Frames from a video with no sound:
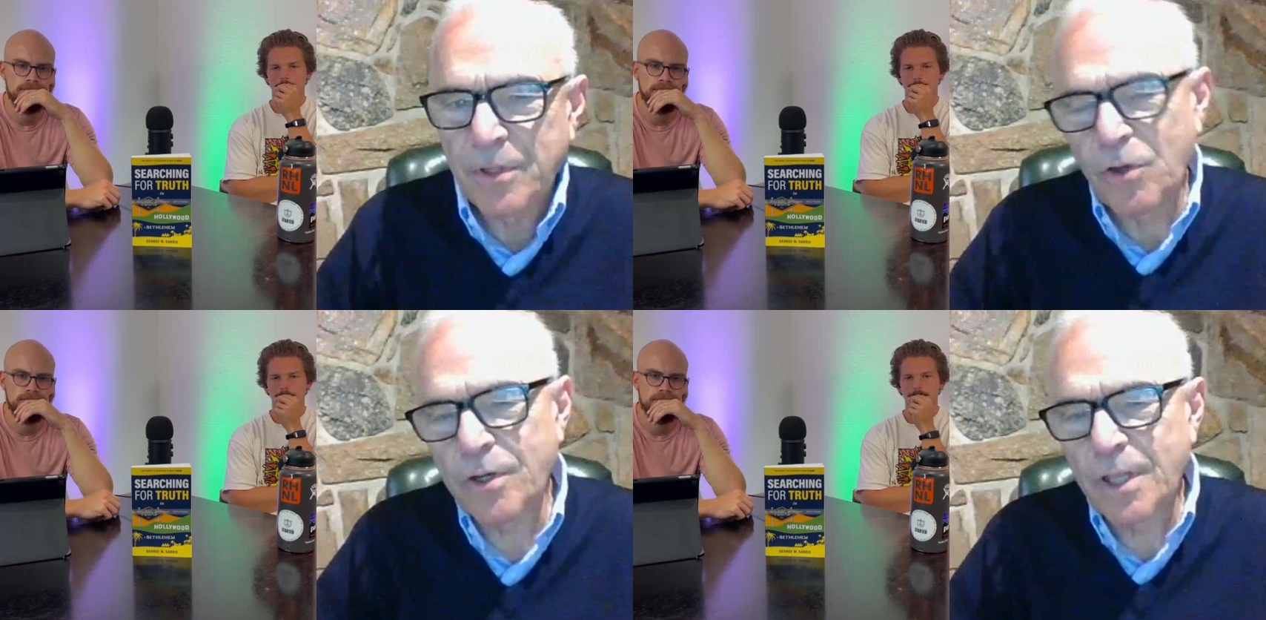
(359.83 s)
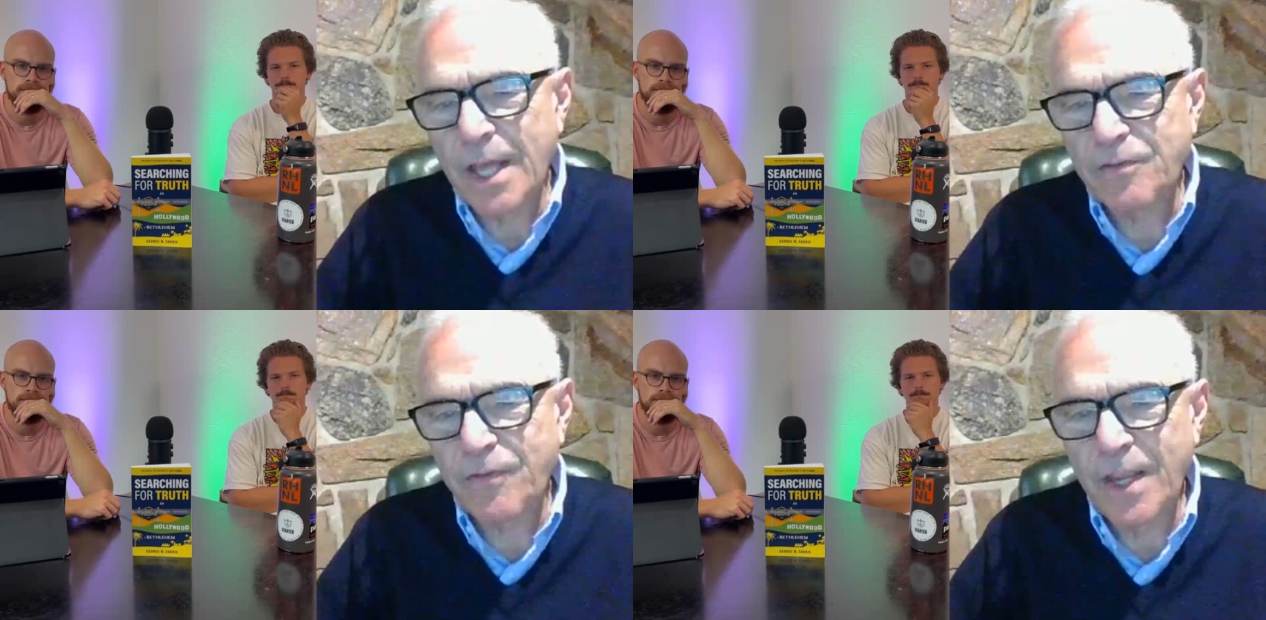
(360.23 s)
Speaker 1: You go to
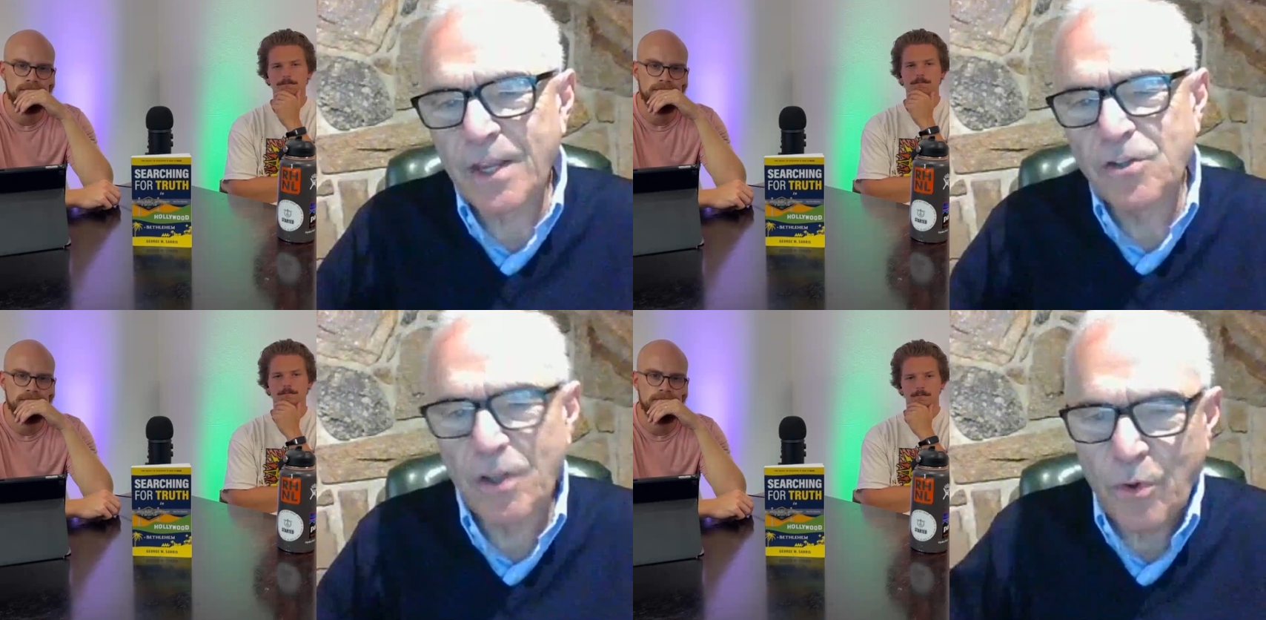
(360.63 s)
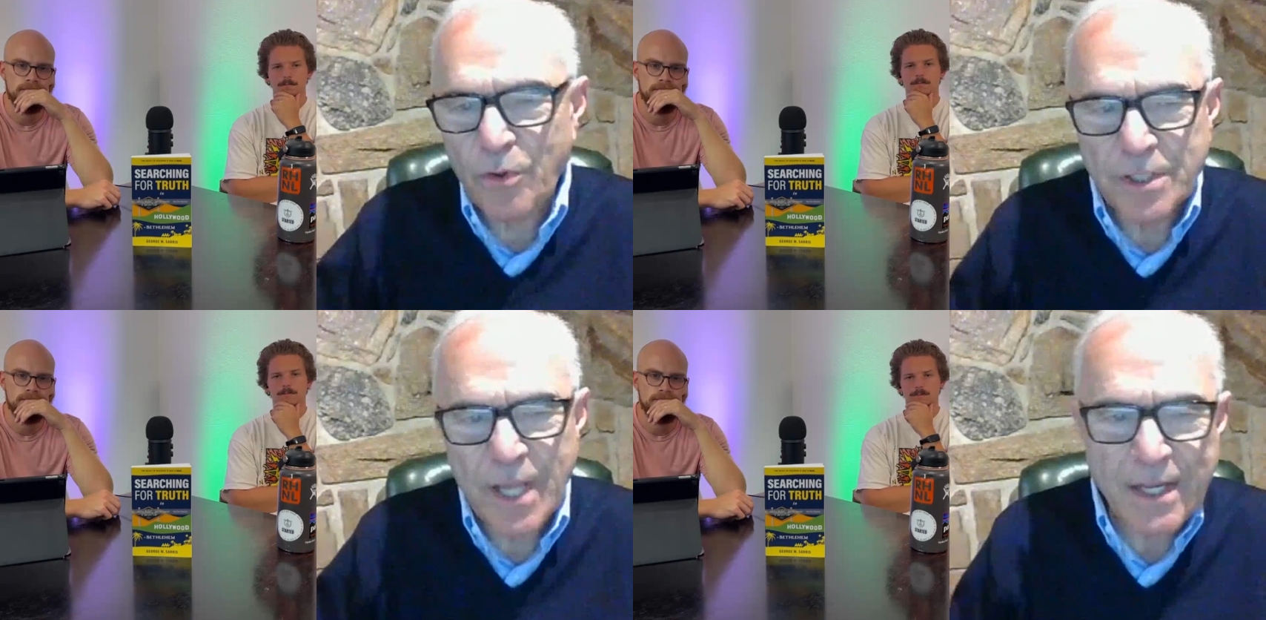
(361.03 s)
Las mm-hmm. Vegas, you throw
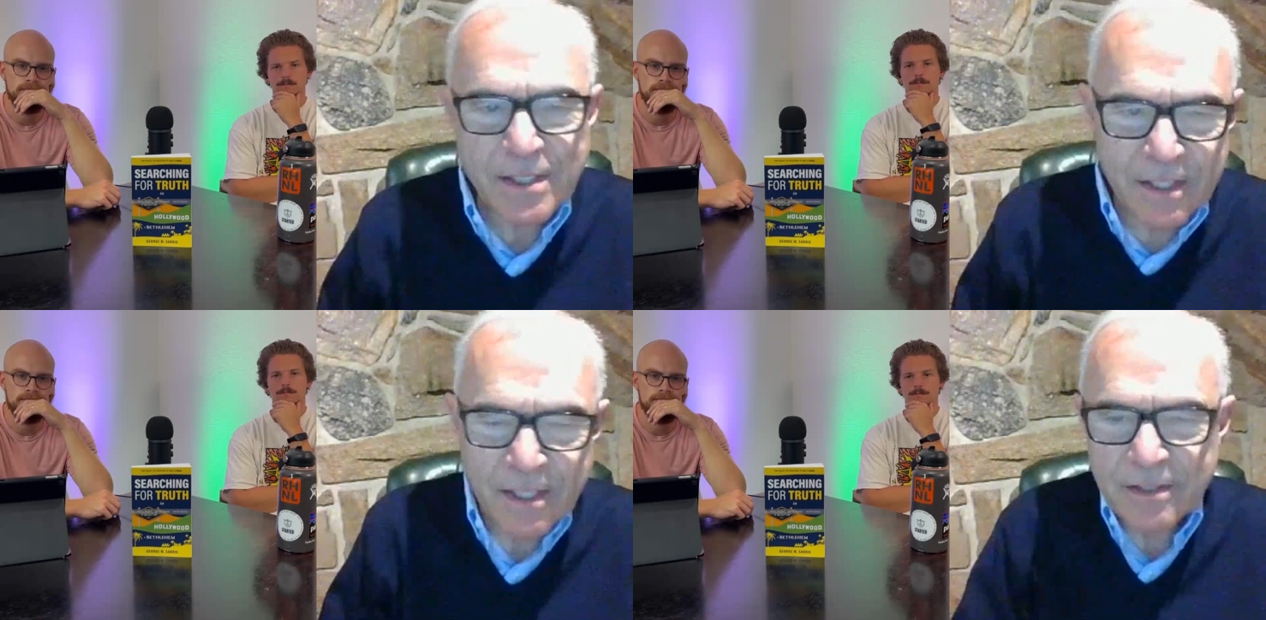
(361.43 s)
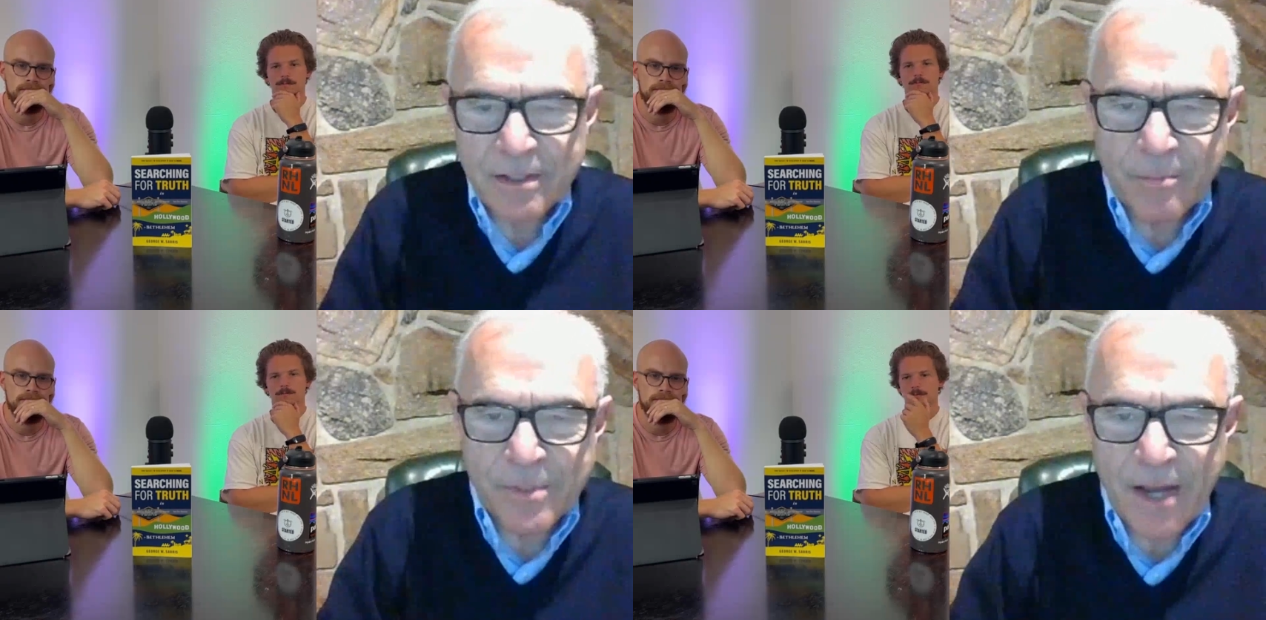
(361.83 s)
the dice, and it
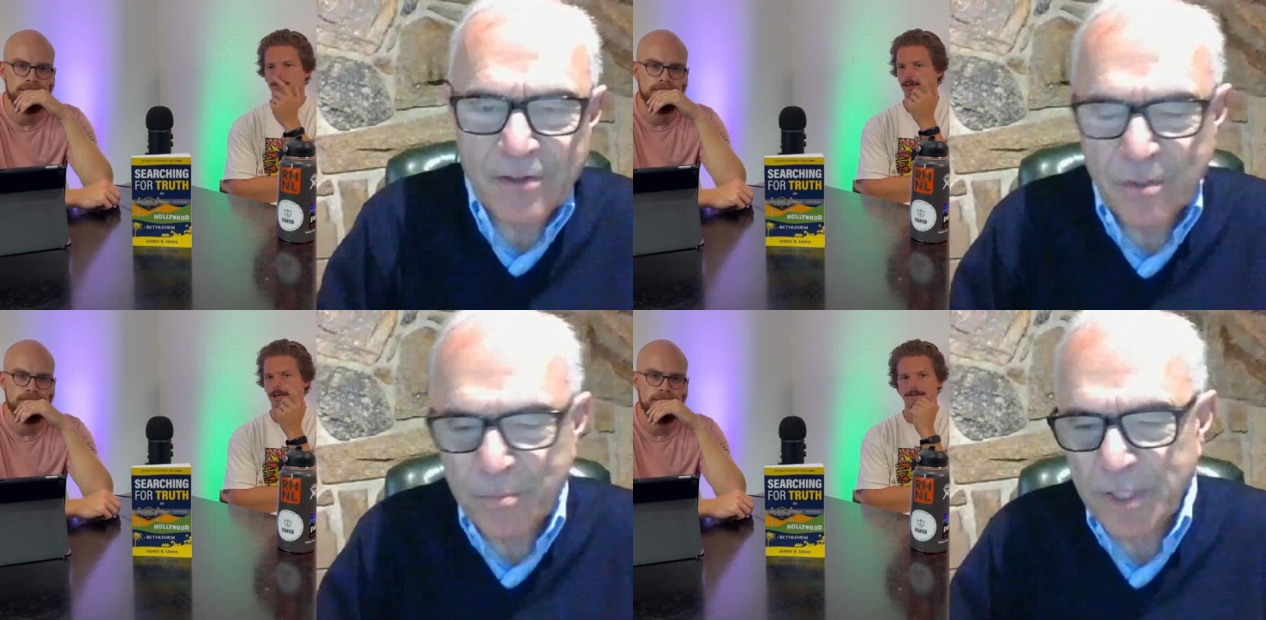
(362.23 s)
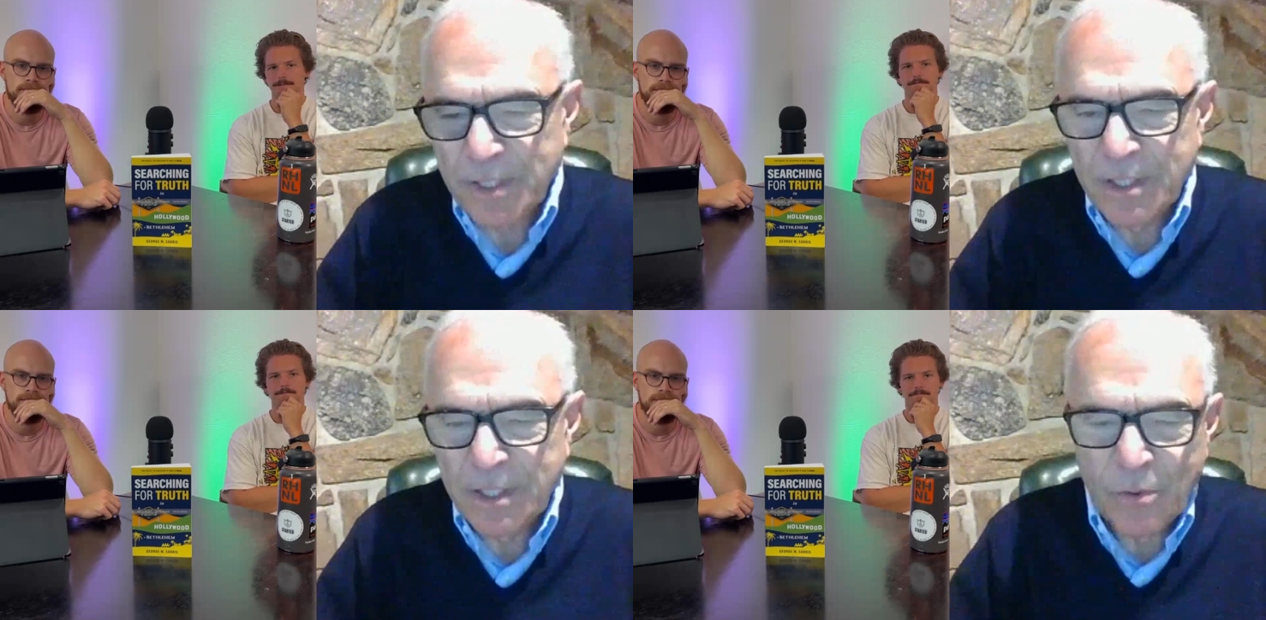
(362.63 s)
comes out right. to be